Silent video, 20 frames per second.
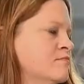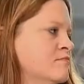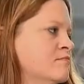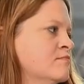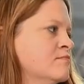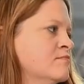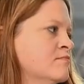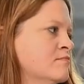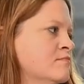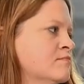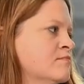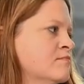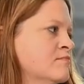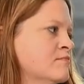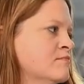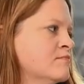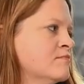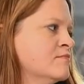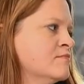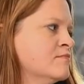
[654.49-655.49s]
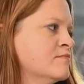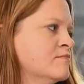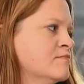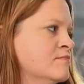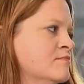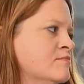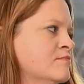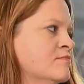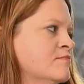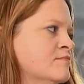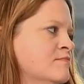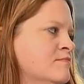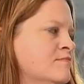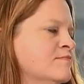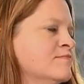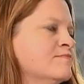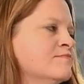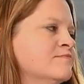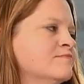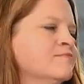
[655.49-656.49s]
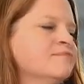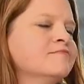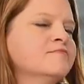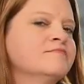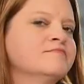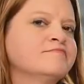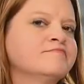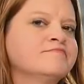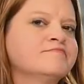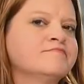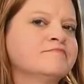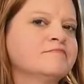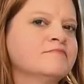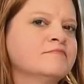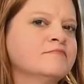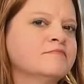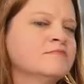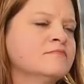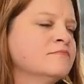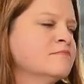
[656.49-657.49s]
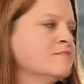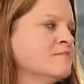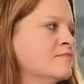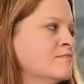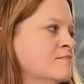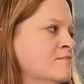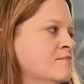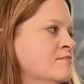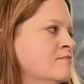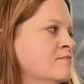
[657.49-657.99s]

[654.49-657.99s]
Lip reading: This person isn't speaking.